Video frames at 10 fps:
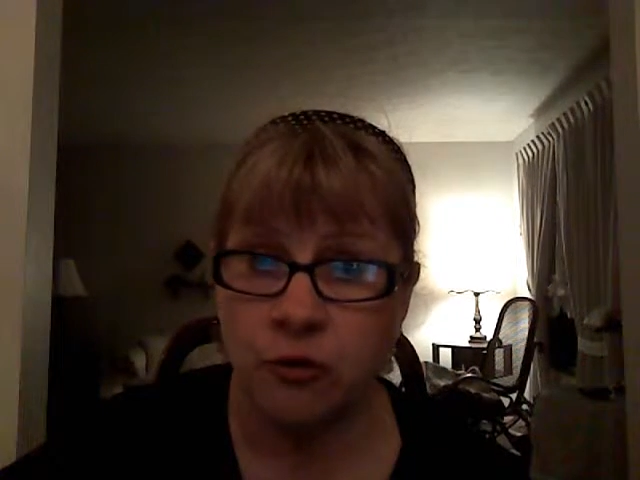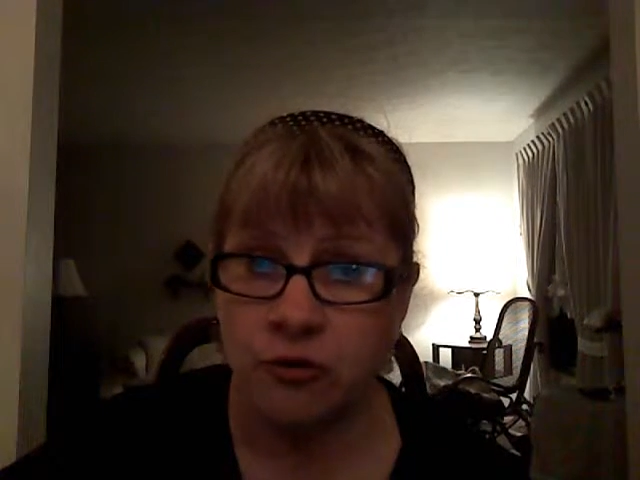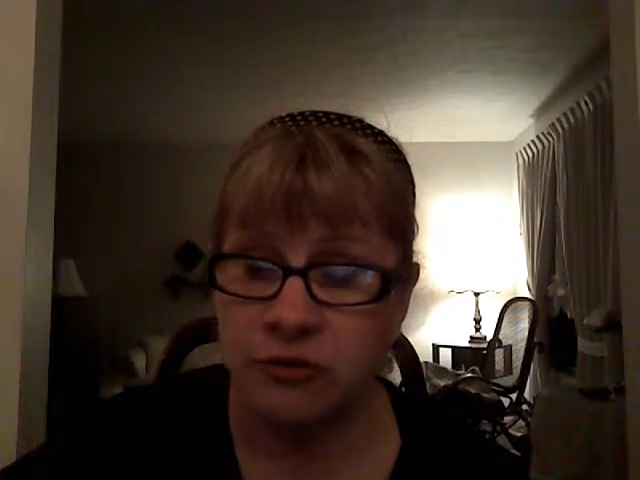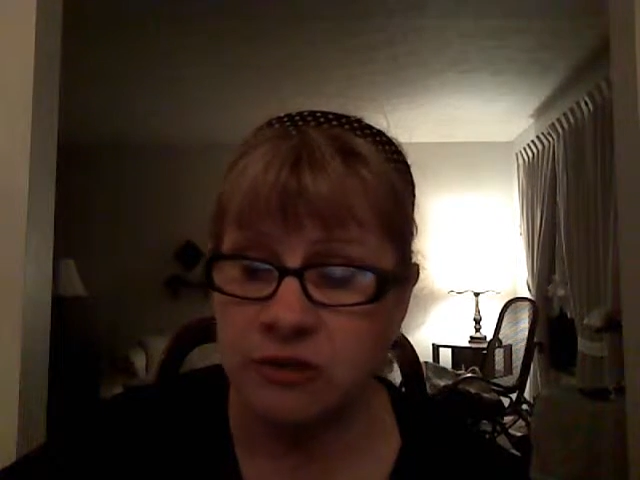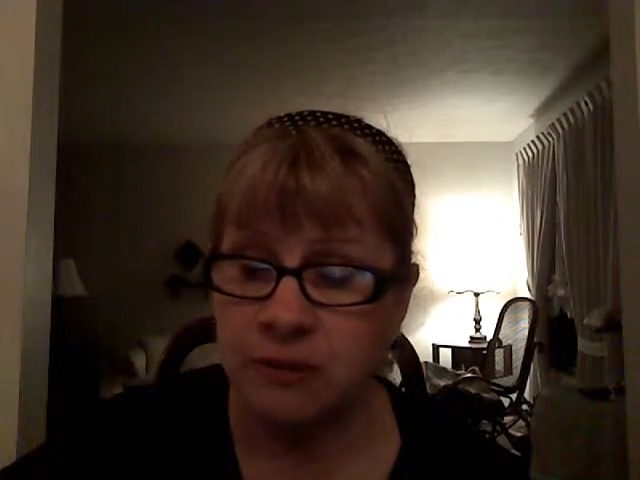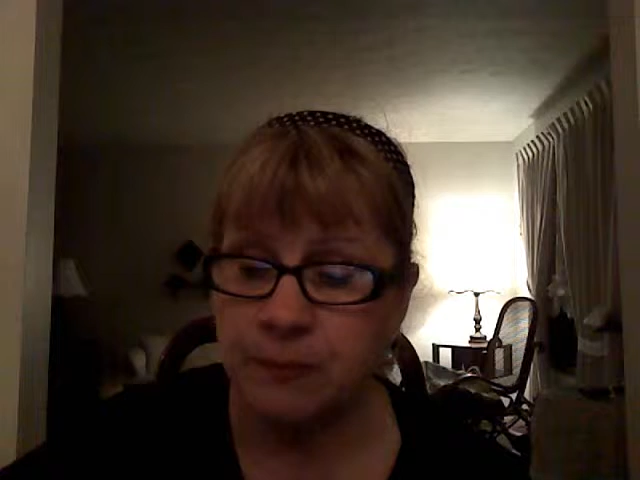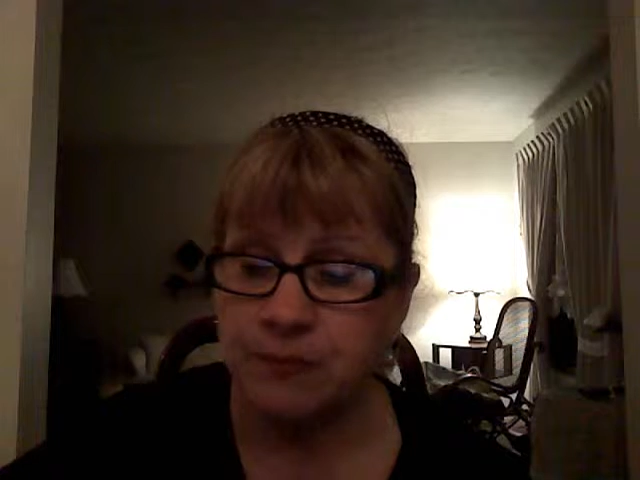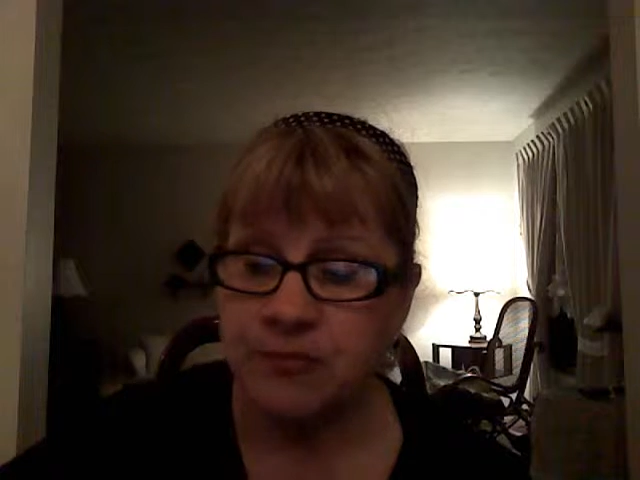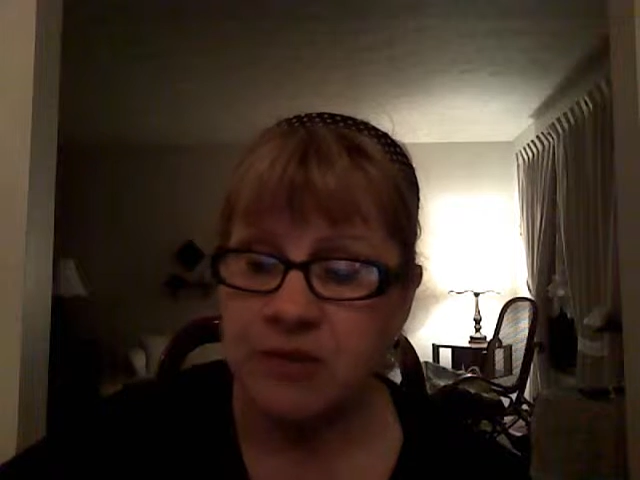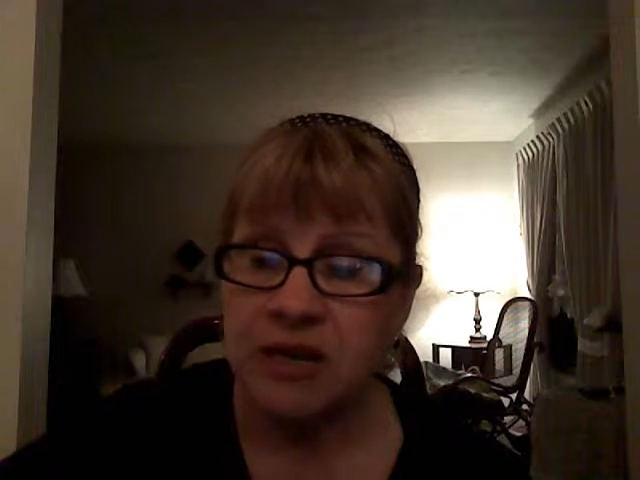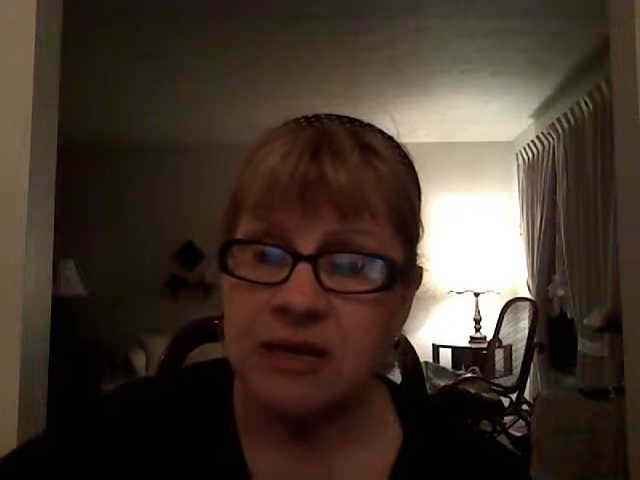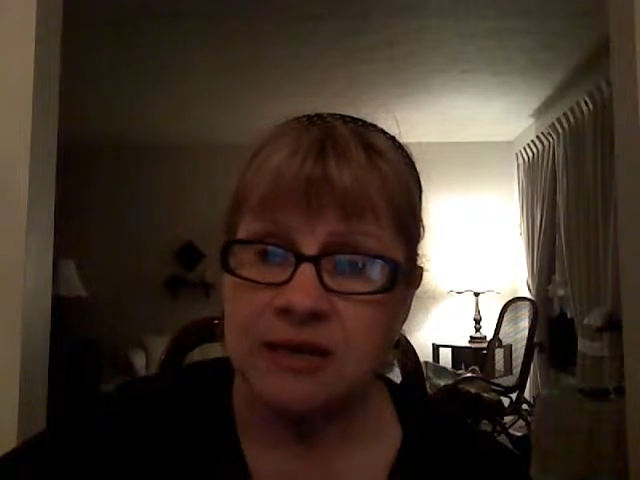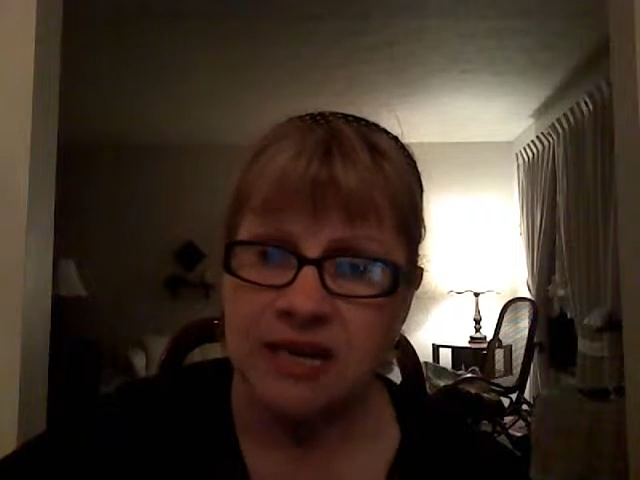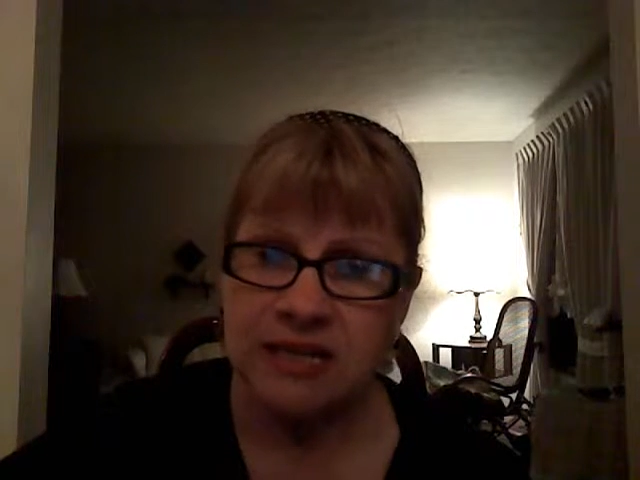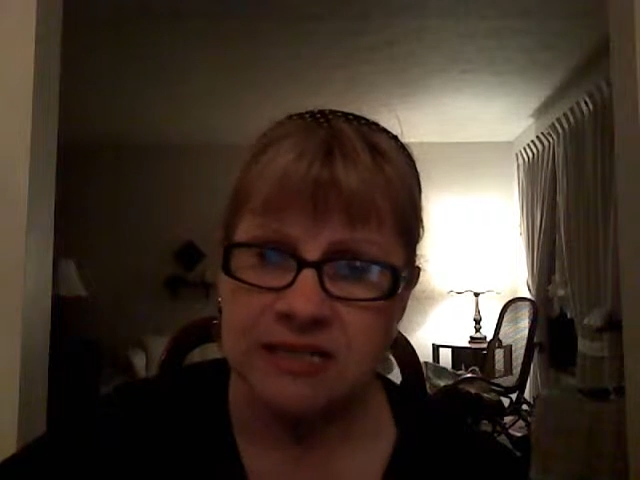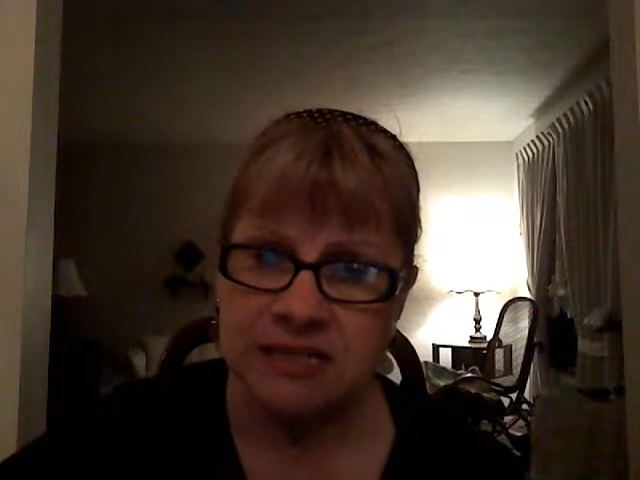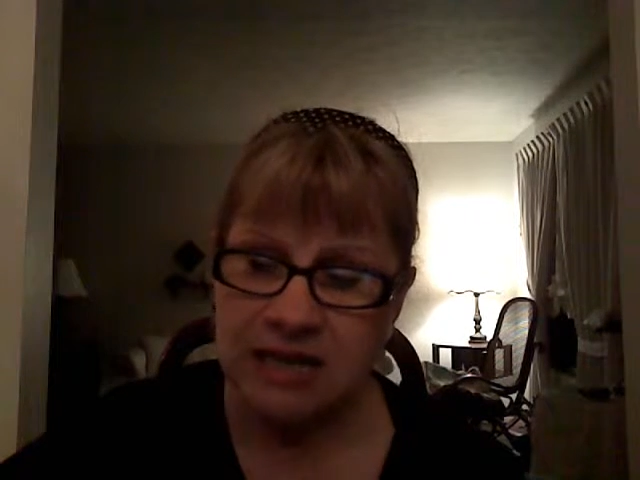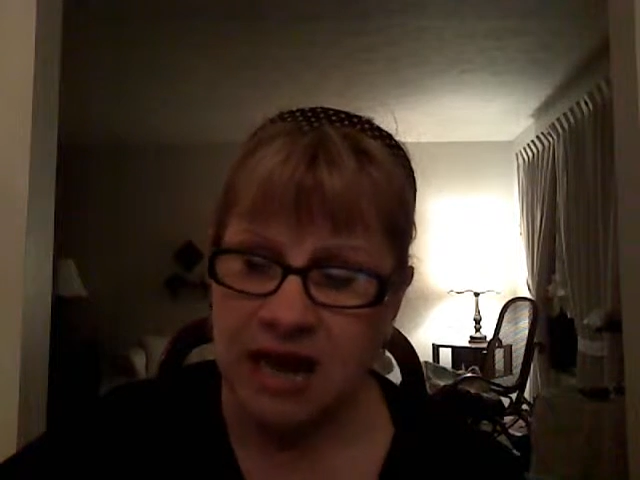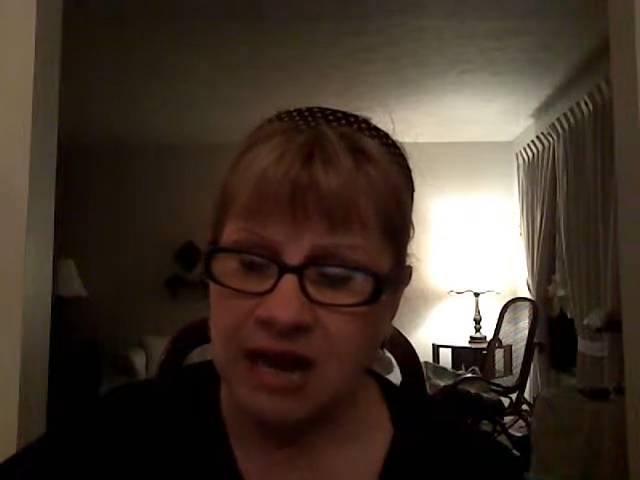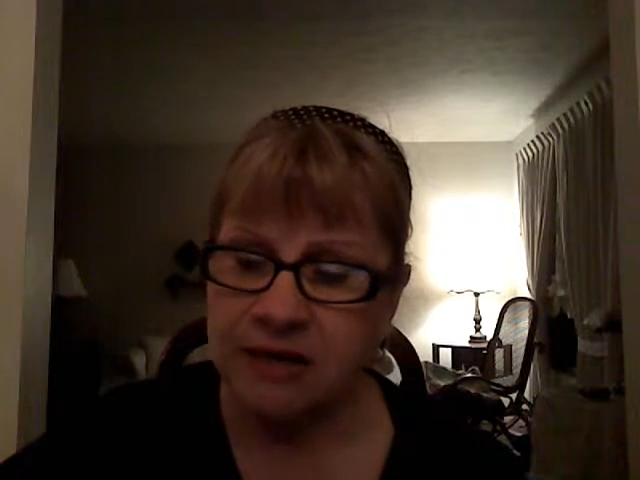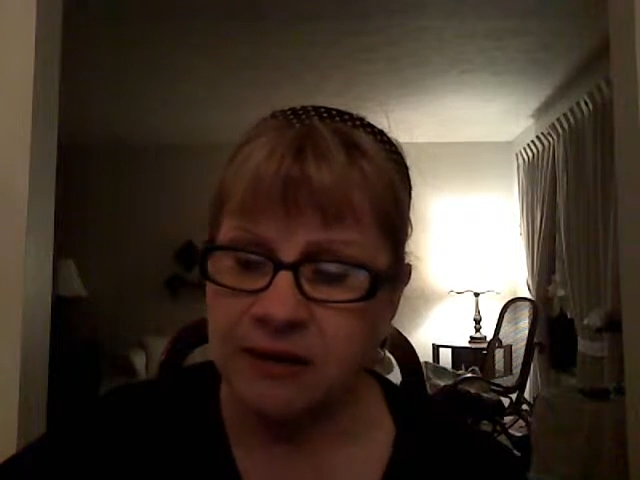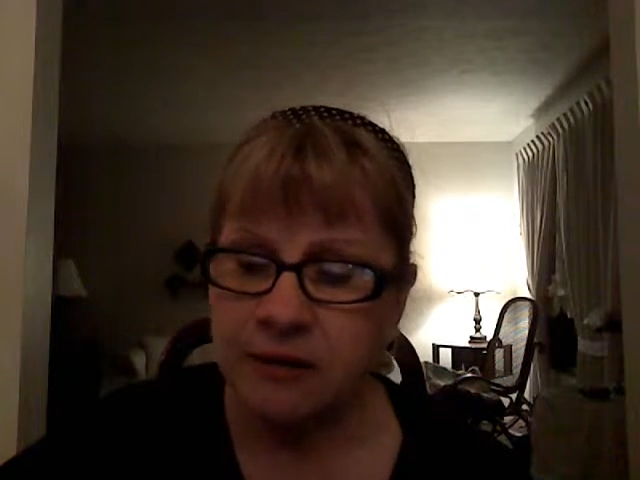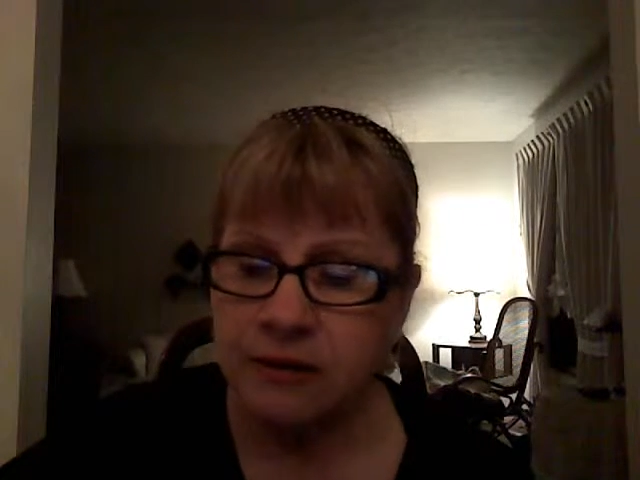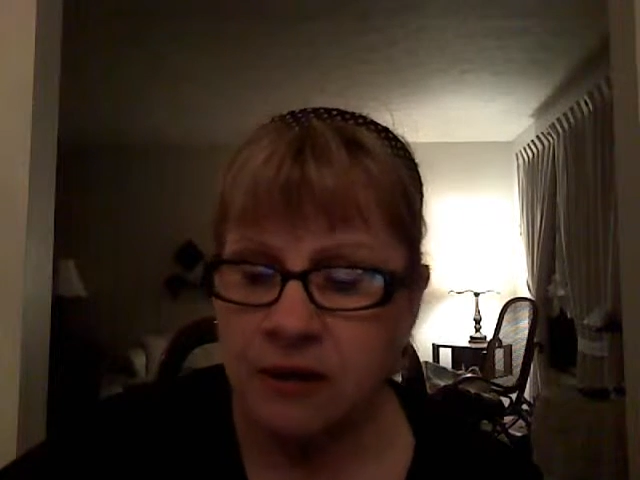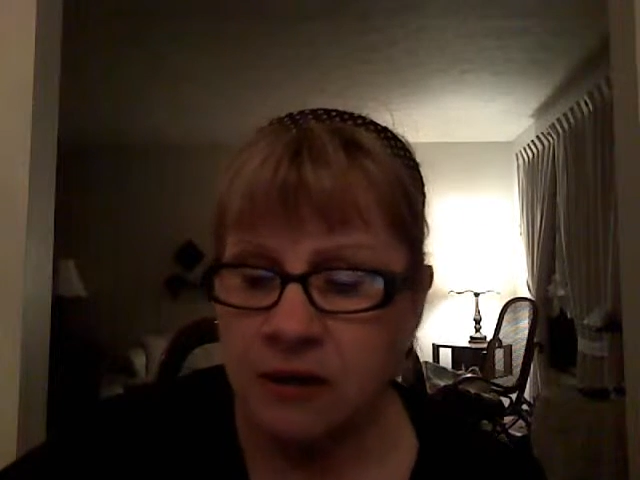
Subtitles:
theirs. Next slide.